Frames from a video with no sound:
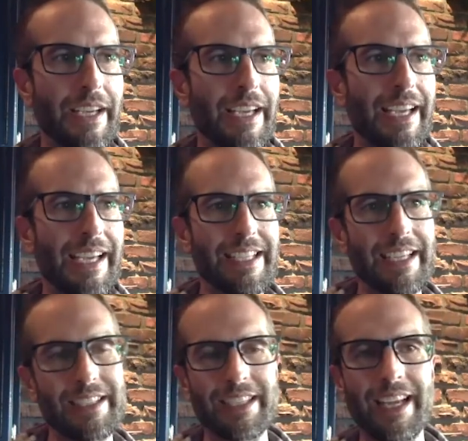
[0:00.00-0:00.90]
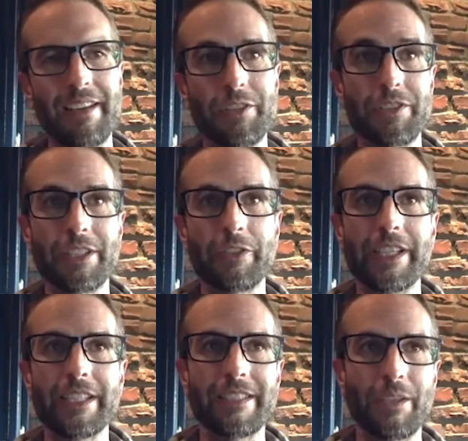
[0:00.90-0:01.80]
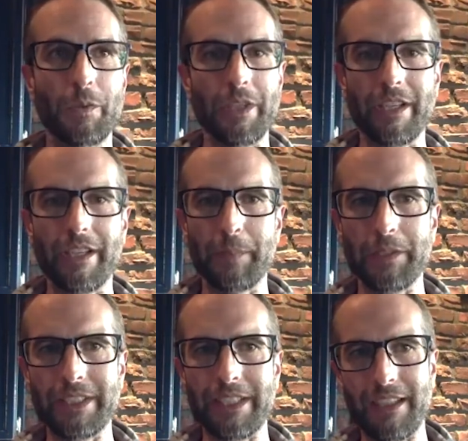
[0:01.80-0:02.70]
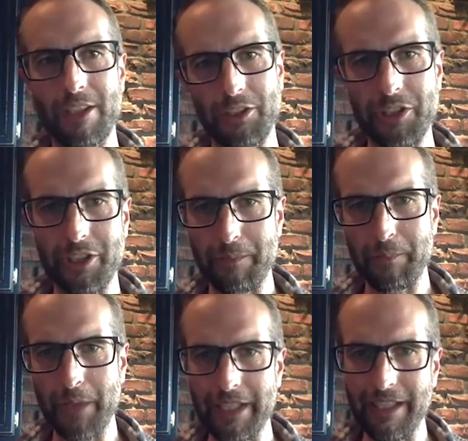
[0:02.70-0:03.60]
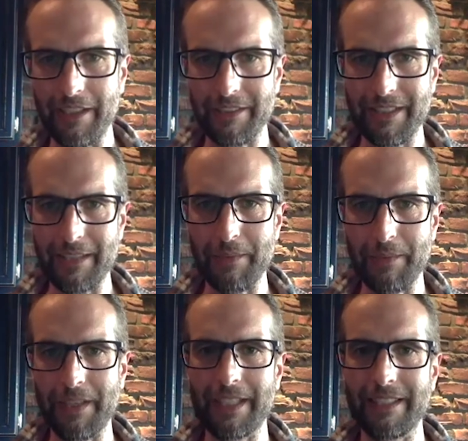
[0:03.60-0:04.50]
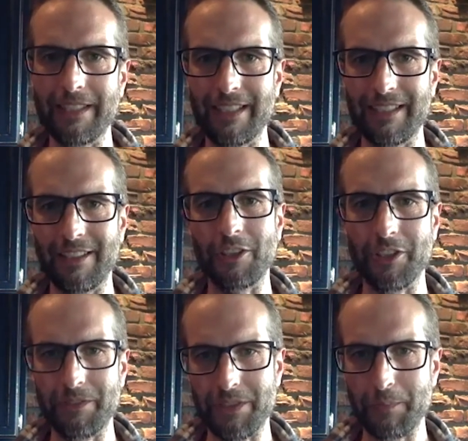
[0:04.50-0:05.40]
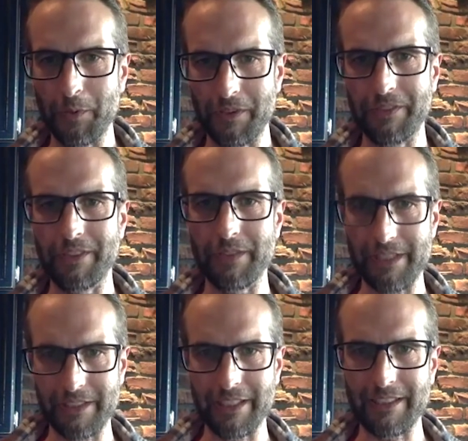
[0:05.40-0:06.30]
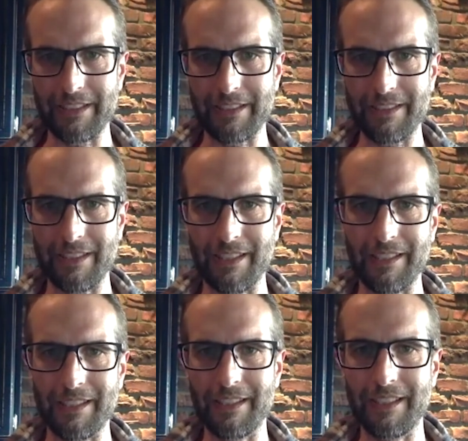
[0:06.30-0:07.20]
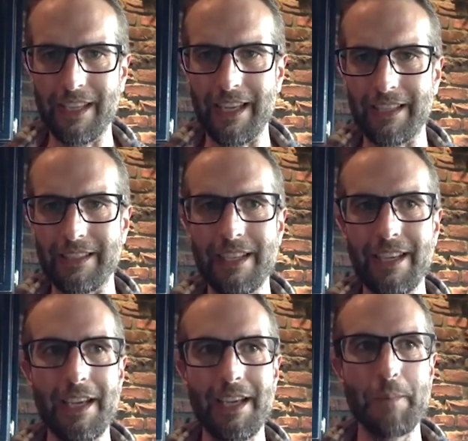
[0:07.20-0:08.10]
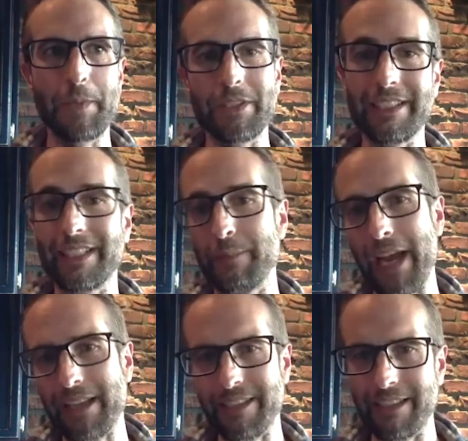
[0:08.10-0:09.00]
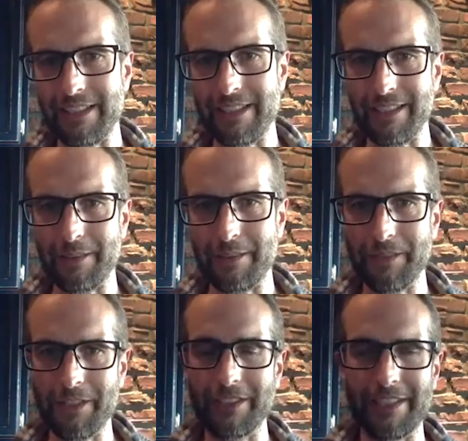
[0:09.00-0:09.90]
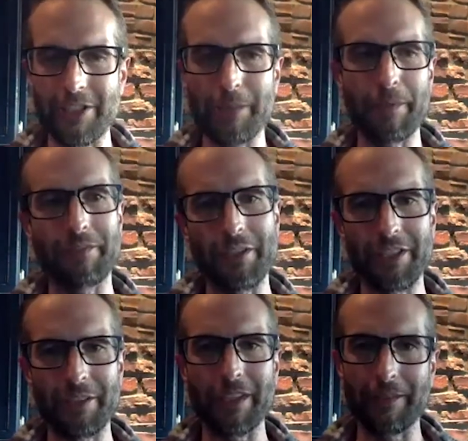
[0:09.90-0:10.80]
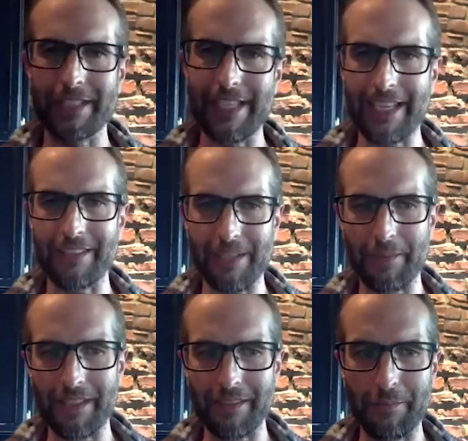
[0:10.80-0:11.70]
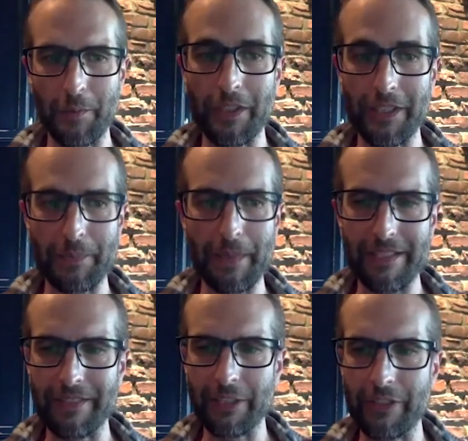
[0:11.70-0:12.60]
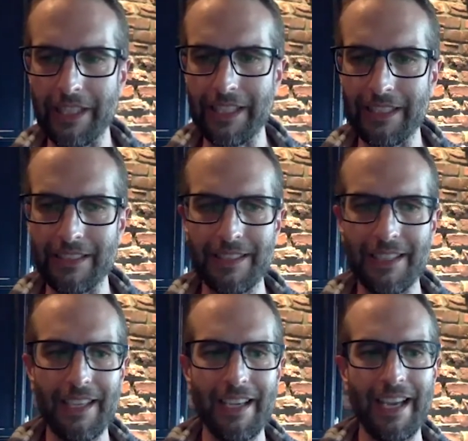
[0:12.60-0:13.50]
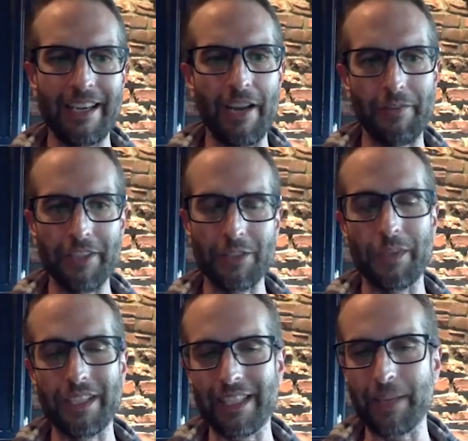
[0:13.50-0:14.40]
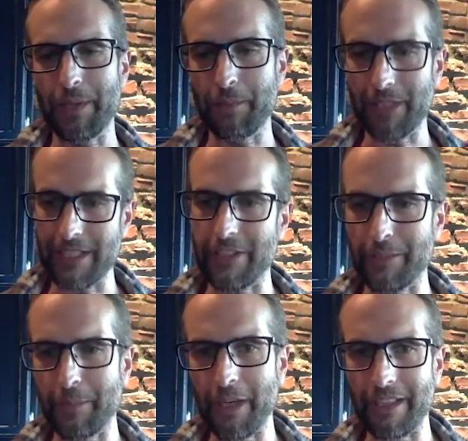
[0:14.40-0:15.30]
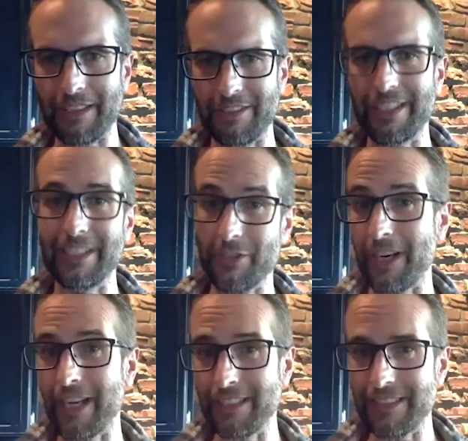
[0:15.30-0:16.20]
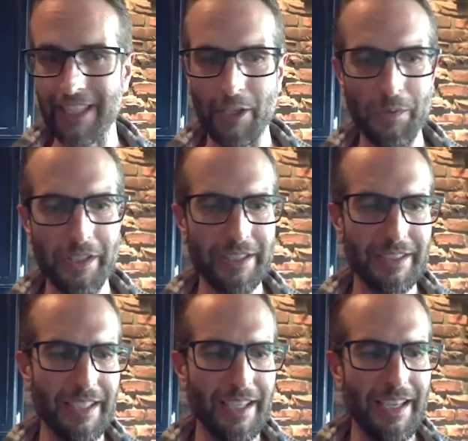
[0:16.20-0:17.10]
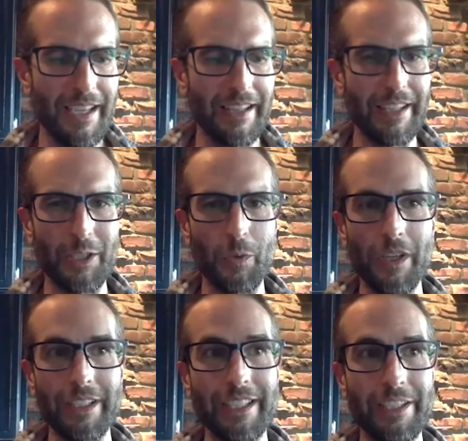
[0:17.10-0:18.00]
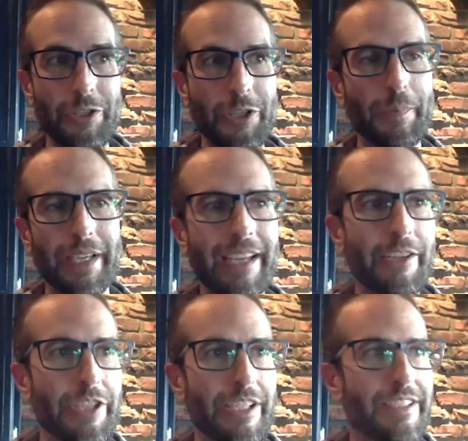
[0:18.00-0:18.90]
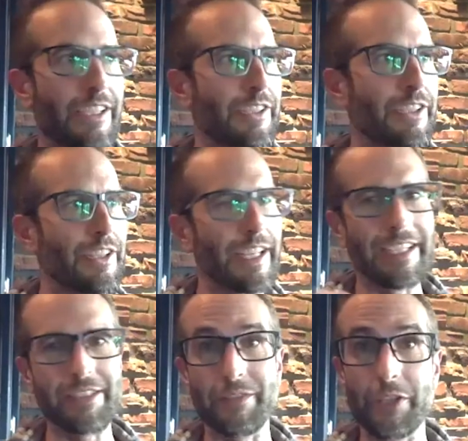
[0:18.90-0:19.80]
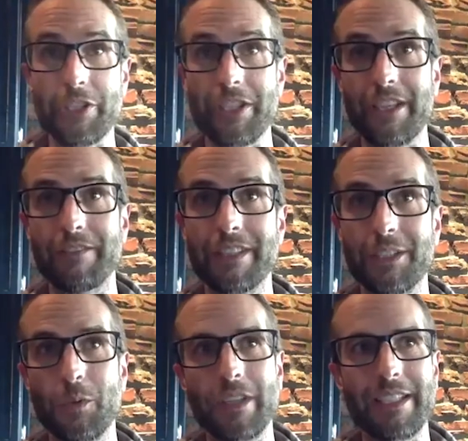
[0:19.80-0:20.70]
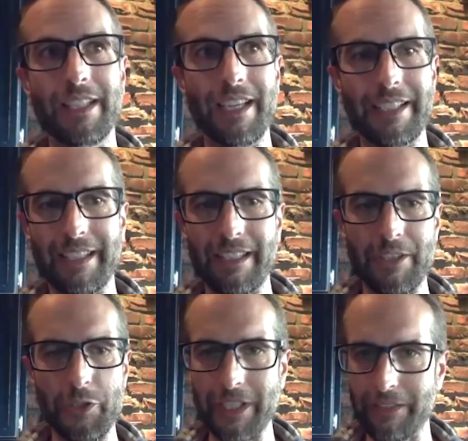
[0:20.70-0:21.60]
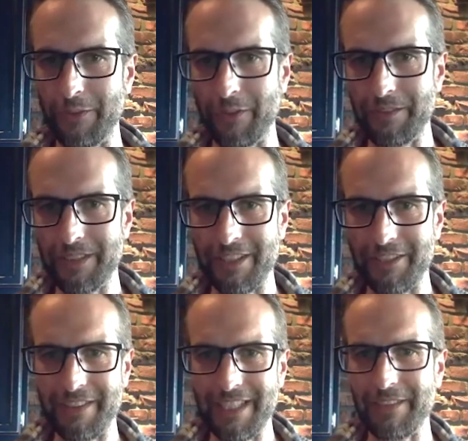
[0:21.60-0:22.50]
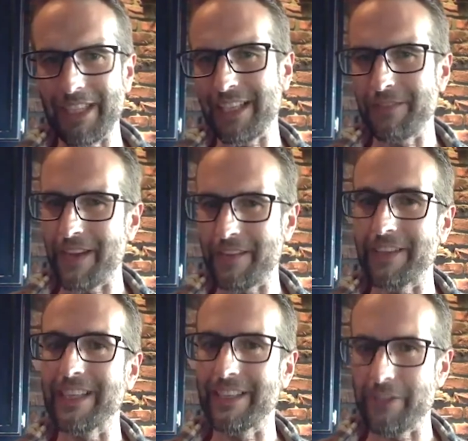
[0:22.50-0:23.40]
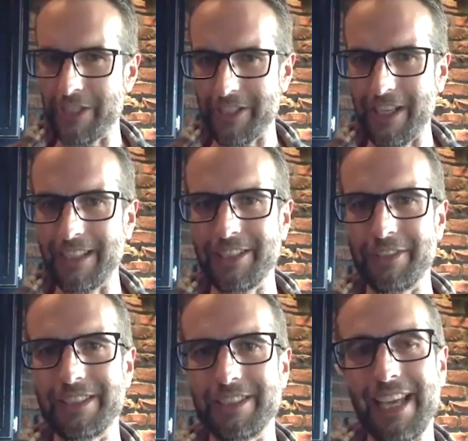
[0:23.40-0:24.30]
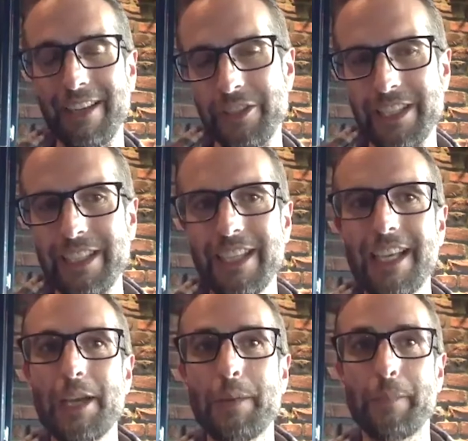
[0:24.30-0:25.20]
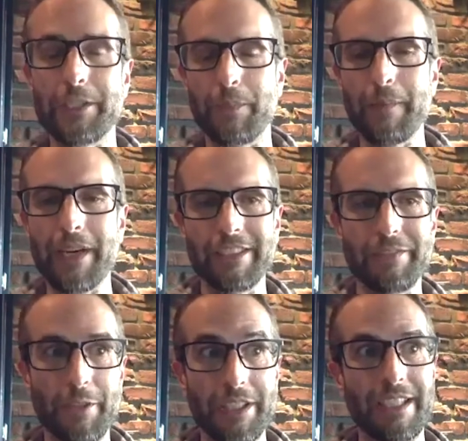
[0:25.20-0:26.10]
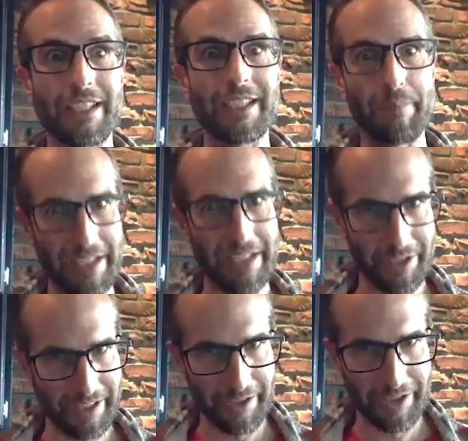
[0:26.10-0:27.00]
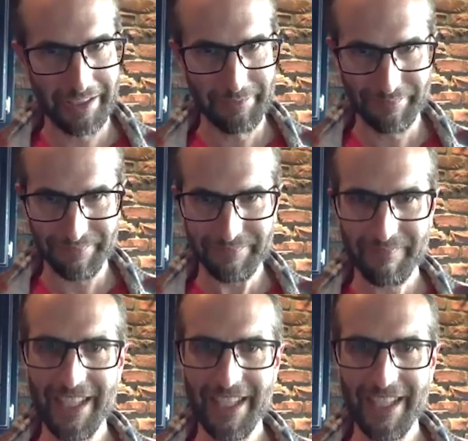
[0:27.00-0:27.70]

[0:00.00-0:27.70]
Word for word: It doesn't have those ingredients that are working on building that long-term brain health that provide the long-term support for the resilience uh, and building the capacity in the system. So it's a mm-hmm. cheaper version. We're able to take out some of the more expensive ingredients and offers a way to get people into the product so they can try it and see how it works. Mm-hmm. The Qualia Nootropic Energy is our latest version of the Qualia line in a drink form. So think of it like a five hour energy shot. So it's energy, but it's primarily focused on mental energy. Right.